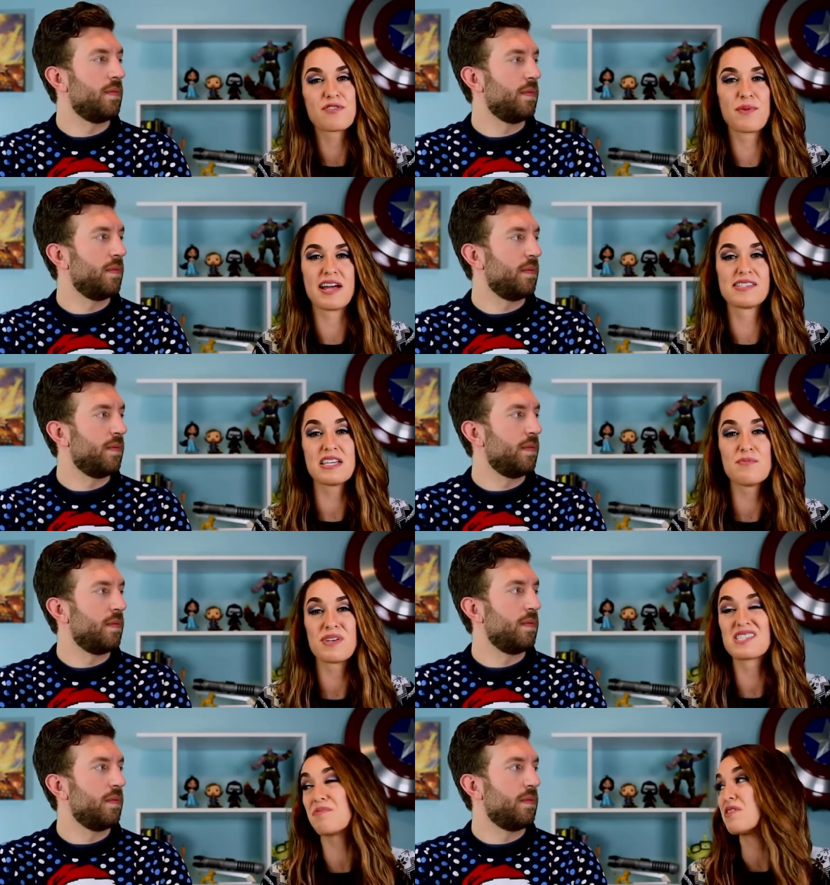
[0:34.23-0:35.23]
Speaker 1: from Etsy,
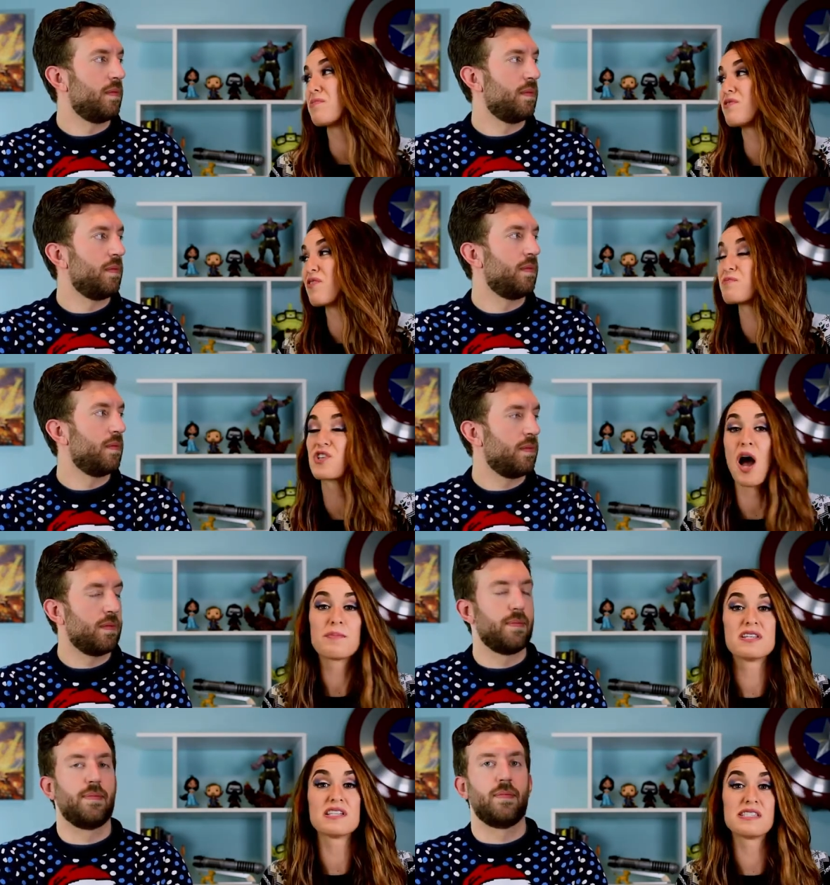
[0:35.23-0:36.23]
but some of them are from
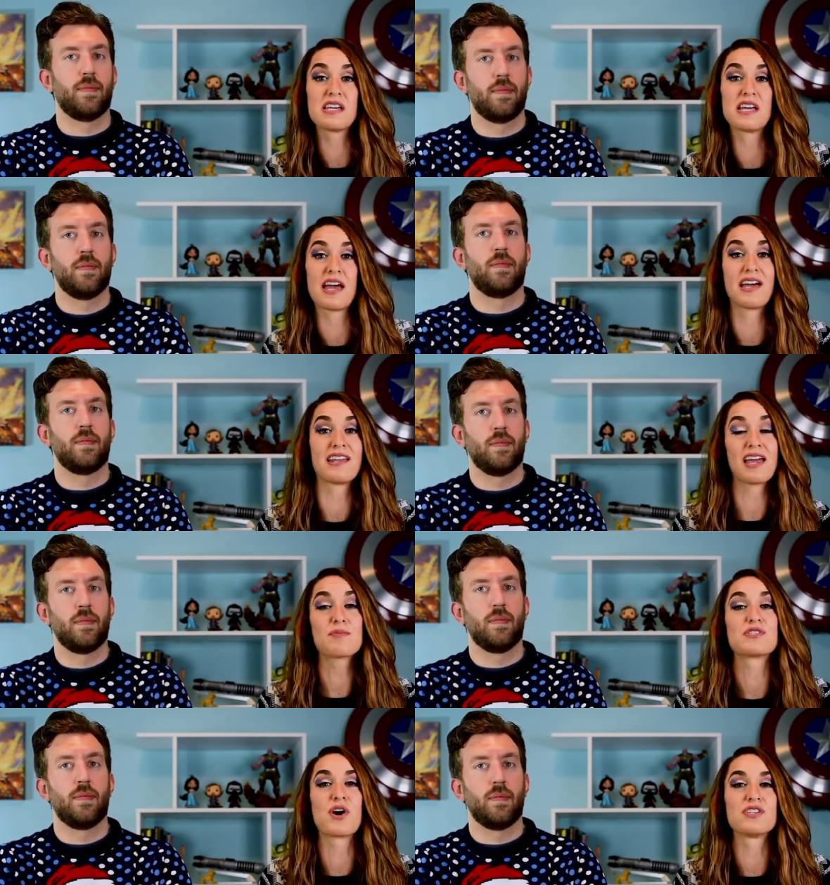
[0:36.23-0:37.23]
Shop Disney and
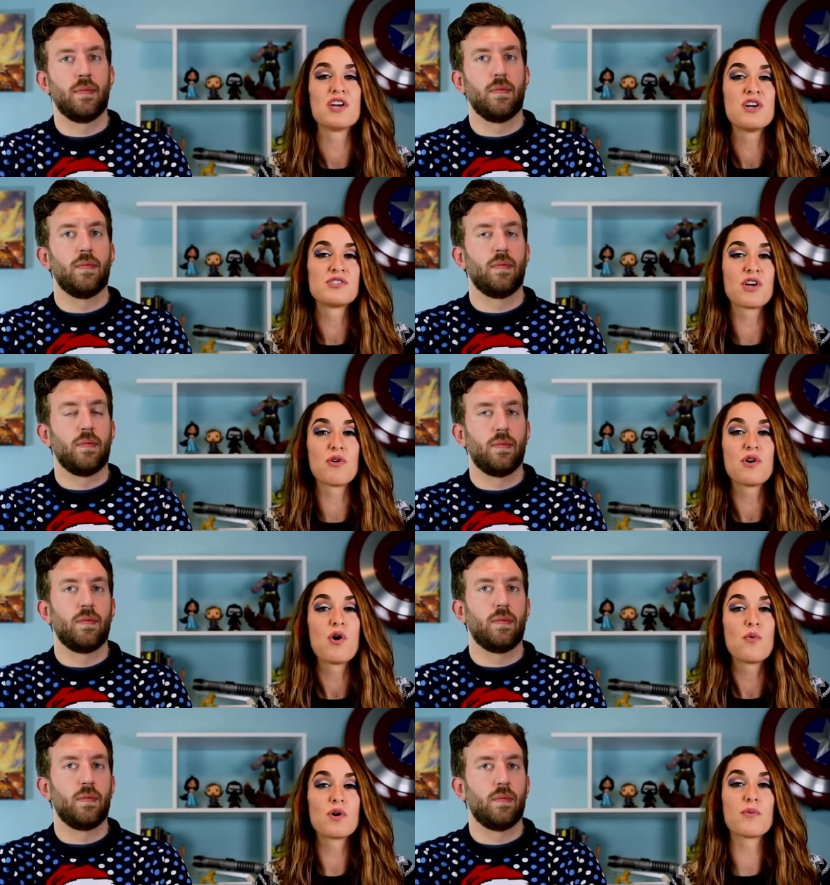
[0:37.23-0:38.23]
Amazon. So
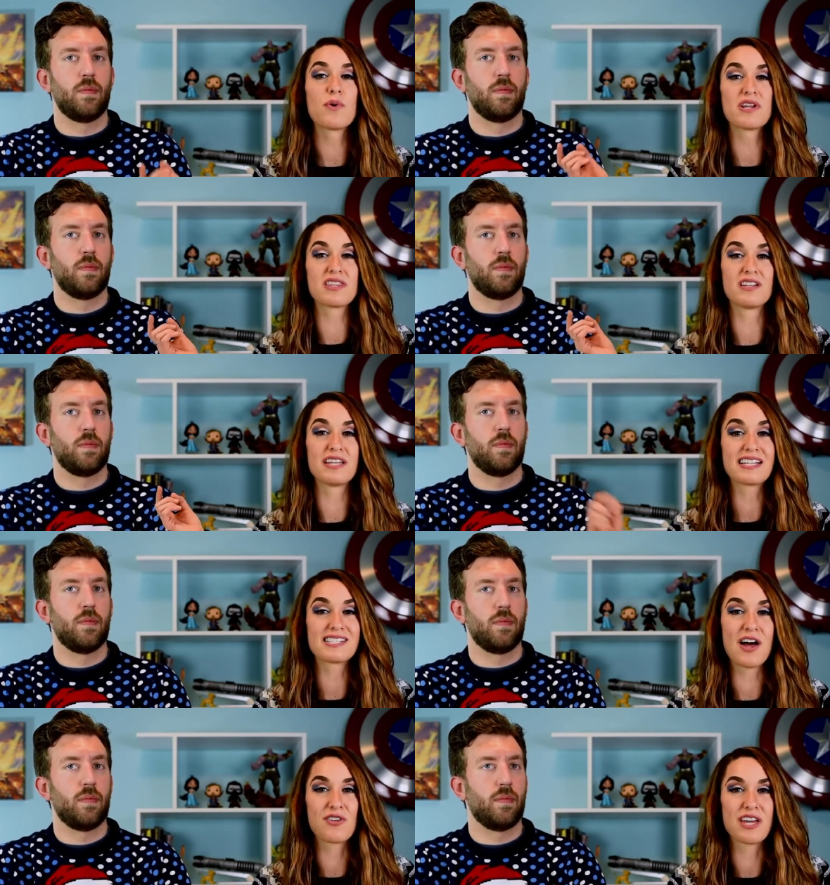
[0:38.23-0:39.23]
we'll put the links
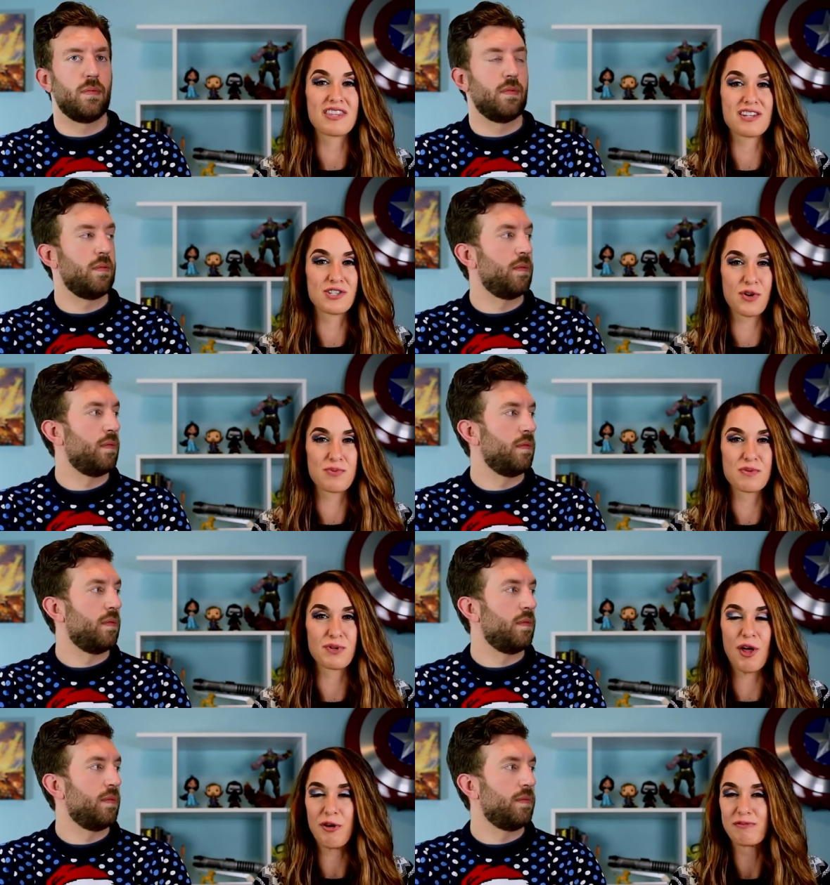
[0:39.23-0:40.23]
down in the description
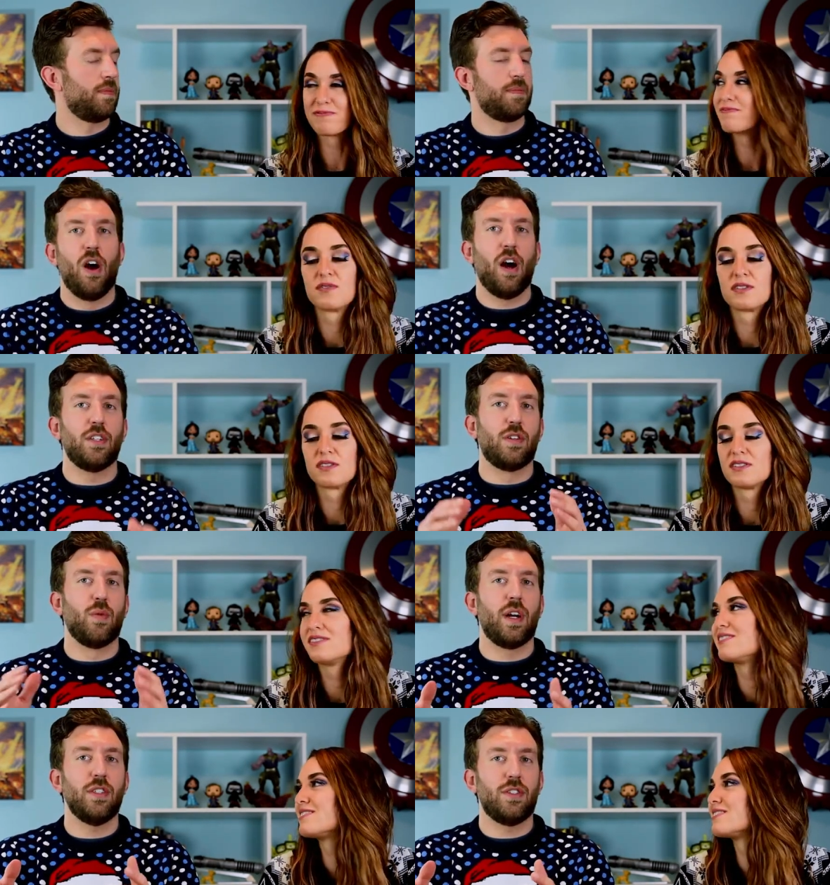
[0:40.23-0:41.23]
Speaker 2: below. All right, so
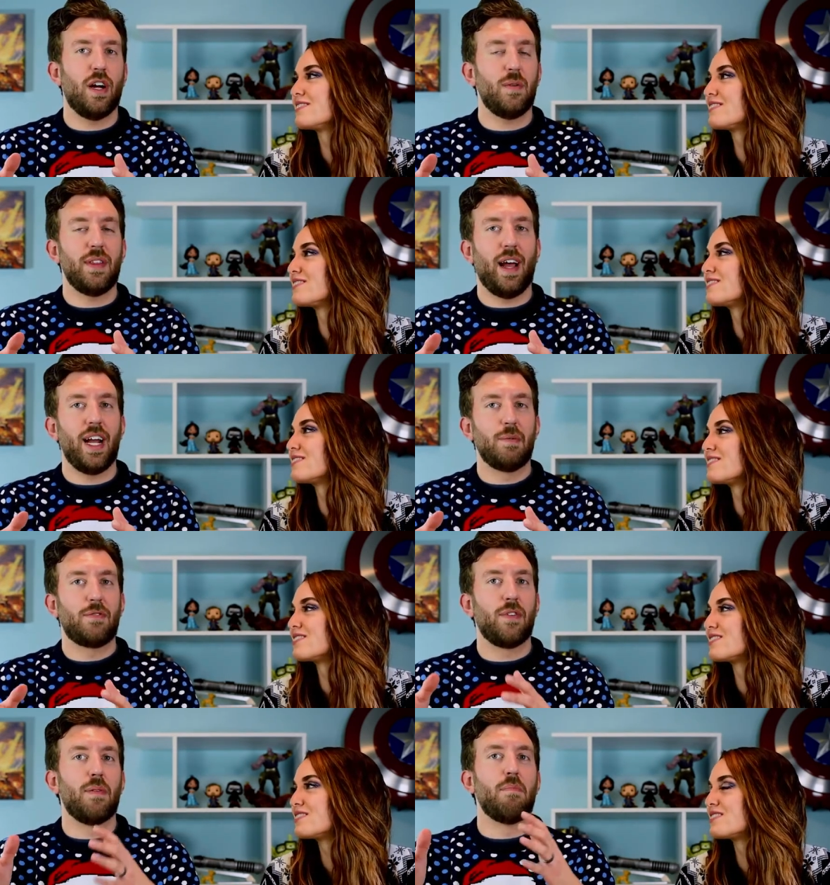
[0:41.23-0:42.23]
we're gonna start with items
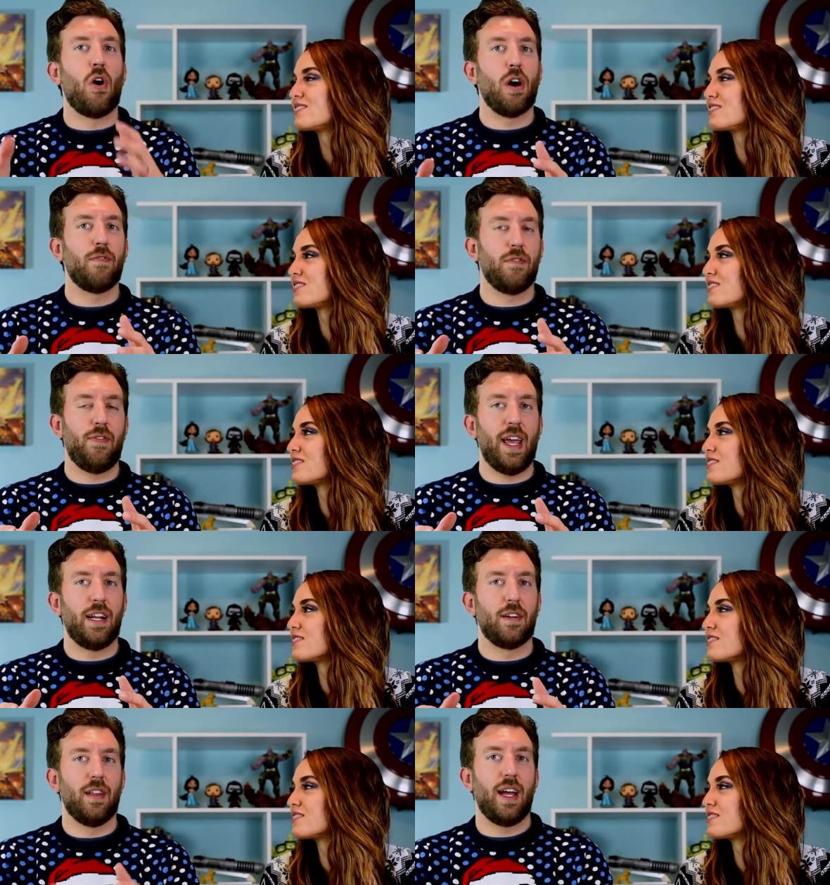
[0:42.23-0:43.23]
for the Marvel fan
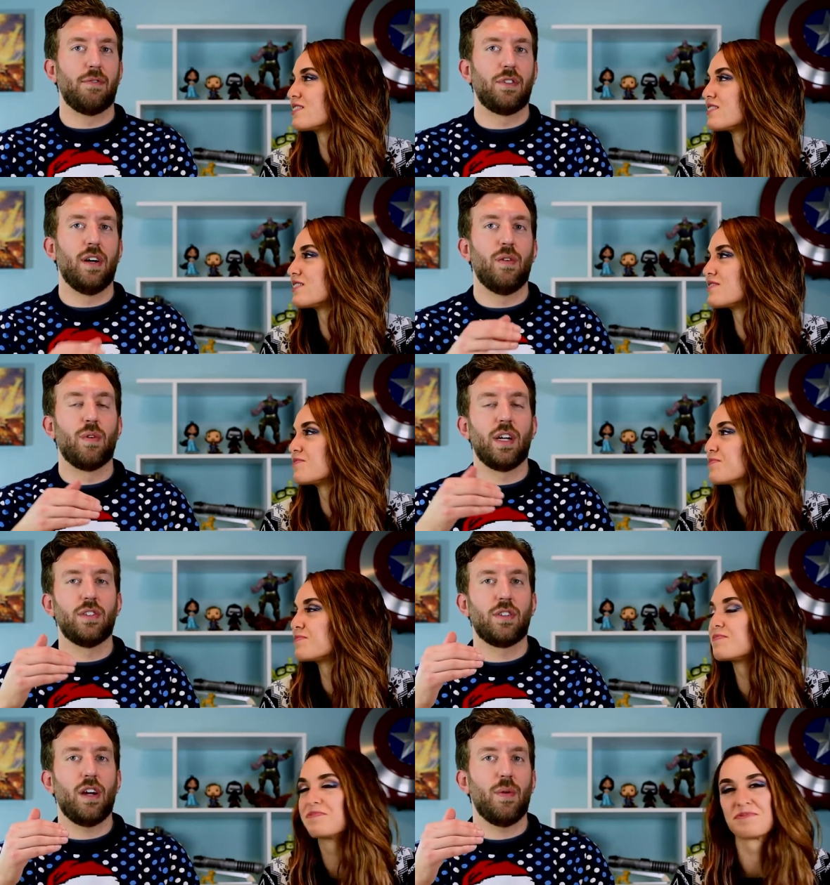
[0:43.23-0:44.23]
in your life. So we're gonna
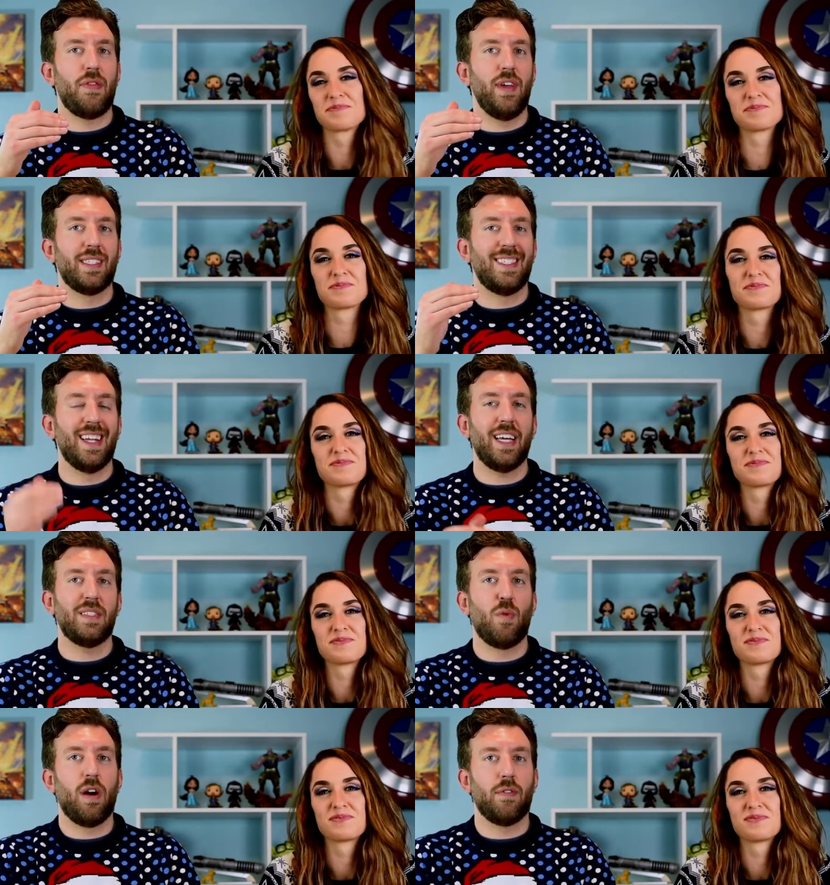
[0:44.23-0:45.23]
start with this
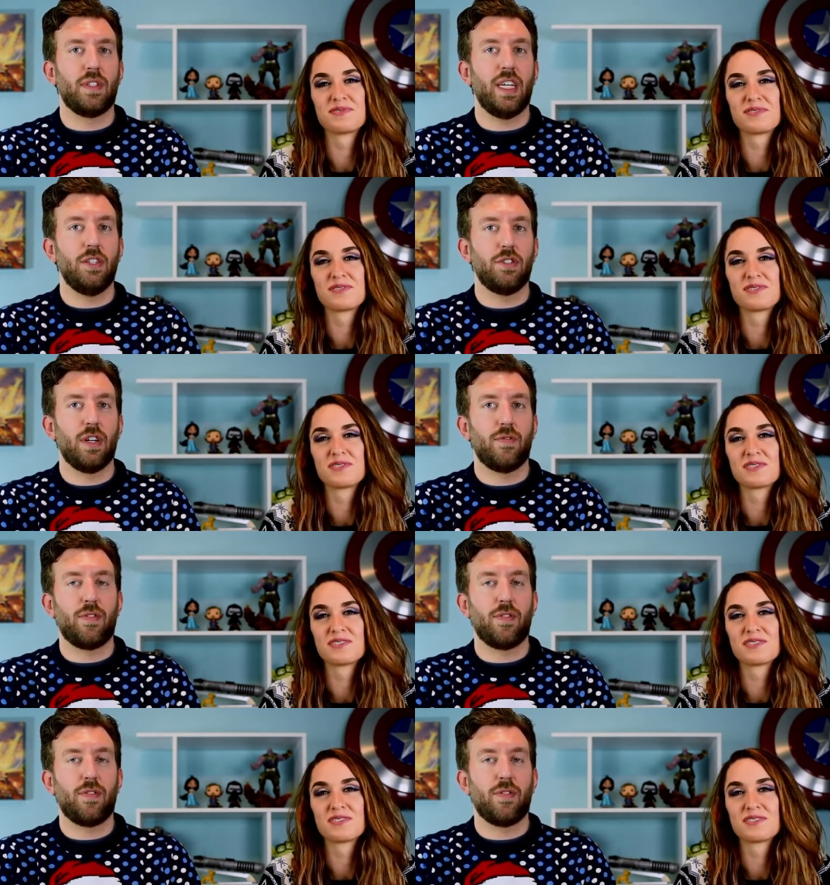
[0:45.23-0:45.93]
nice Marvel t-shirt